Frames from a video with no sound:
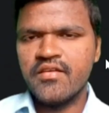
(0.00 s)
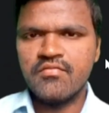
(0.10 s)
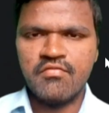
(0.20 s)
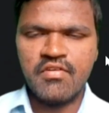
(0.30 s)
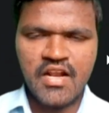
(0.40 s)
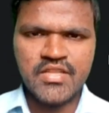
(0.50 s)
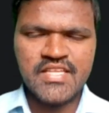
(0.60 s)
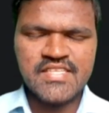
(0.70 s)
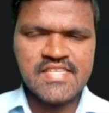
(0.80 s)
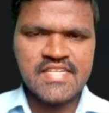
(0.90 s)
Welcome
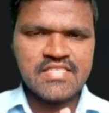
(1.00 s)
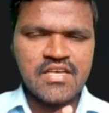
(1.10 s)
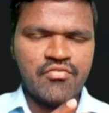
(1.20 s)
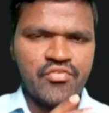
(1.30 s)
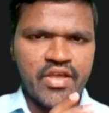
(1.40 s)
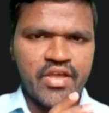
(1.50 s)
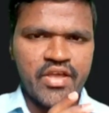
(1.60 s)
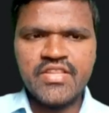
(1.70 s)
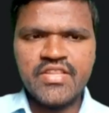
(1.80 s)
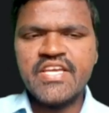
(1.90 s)
to the series of
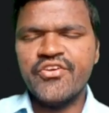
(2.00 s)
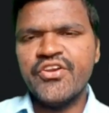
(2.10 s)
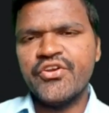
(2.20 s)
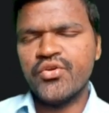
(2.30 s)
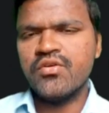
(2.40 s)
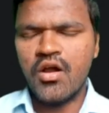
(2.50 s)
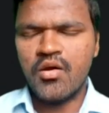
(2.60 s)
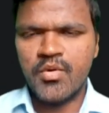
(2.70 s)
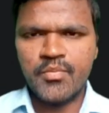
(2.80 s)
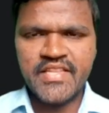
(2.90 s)
everything you need to know
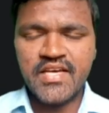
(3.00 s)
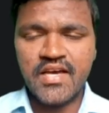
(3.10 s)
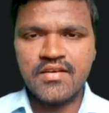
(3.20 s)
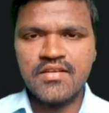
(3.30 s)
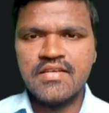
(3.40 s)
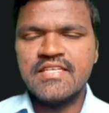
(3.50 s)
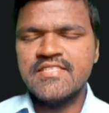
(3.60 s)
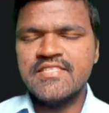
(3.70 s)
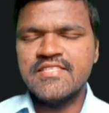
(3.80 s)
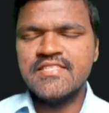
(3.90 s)
about Python
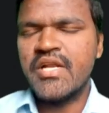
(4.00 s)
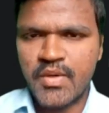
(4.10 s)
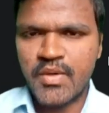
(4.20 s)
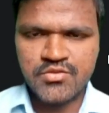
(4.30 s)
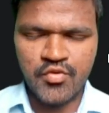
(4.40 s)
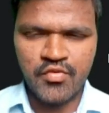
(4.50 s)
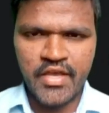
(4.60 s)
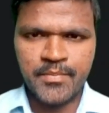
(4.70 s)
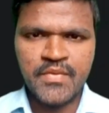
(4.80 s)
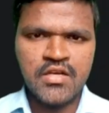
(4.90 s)
in simplest possible
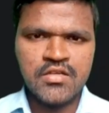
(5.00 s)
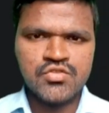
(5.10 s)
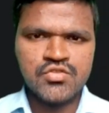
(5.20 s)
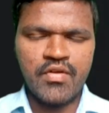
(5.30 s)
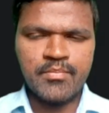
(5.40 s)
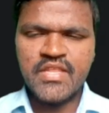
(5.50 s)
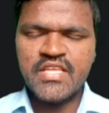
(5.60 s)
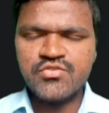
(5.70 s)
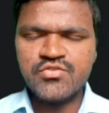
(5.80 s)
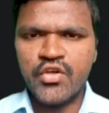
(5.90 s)
way. So from
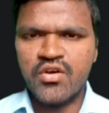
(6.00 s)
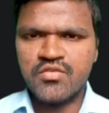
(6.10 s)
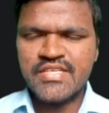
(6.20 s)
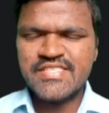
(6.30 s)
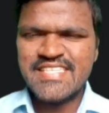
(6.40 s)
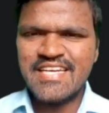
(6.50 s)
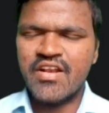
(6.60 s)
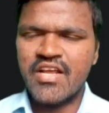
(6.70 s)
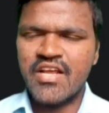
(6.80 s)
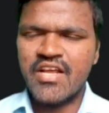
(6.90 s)
this video onwards, in
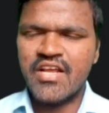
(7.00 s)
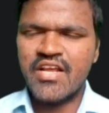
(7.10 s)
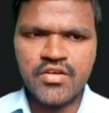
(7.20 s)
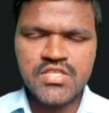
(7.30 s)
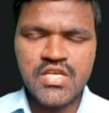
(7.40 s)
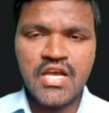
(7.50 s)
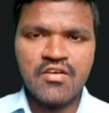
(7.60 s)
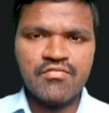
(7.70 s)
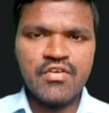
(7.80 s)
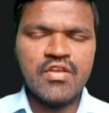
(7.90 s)
our coming videos,
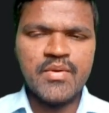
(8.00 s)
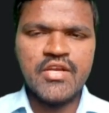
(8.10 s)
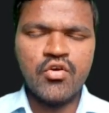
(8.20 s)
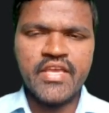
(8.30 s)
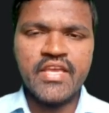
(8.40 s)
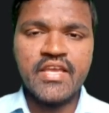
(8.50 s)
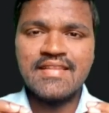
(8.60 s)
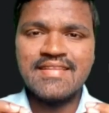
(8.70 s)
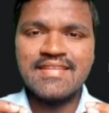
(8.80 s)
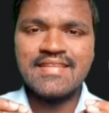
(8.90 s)
we will be knowing
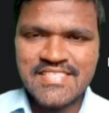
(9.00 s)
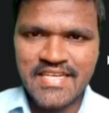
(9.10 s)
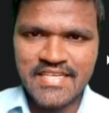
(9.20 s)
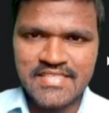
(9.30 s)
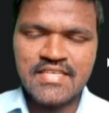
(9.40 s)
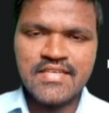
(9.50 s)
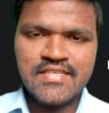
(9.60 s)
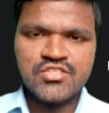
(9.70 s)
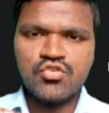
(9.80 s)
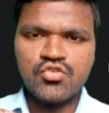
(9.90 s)
dictionaries.
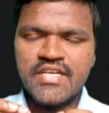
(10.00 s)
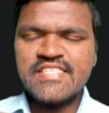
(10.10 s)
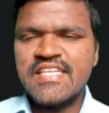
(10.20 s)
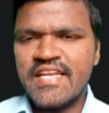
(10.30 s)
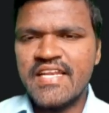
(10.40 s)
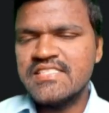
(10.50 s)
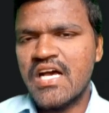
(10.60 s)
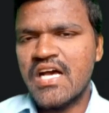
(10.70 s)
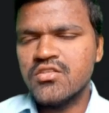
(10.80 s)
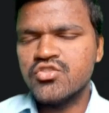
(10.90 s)
So dictionary
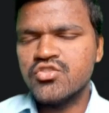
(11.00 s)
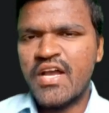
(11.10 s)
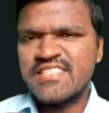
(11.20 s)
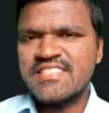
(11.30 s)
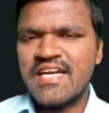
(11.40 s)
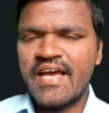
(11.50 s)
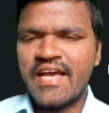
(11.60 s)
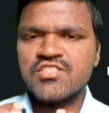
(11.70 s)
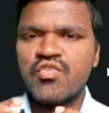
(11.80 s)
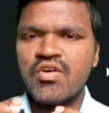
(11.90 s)
is also considered
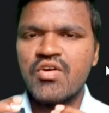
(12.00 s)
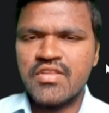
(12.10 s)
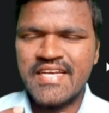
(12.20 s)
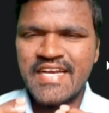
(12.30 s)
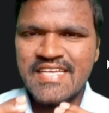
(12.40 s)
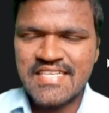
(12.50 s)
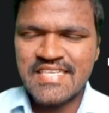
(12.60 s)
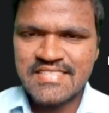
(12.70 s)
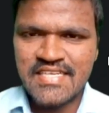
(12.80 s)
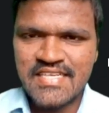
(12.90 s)
as one of the data
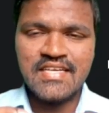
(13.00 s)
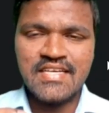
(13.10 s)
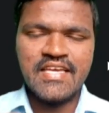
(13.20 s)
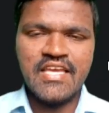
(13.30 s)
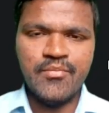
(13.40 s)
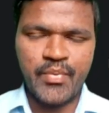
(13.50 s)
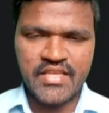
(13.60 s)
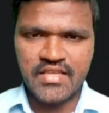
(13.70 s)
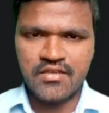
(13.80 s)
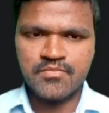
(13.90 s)
structures in
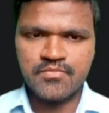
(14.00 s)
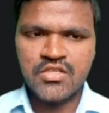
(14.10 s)
Python.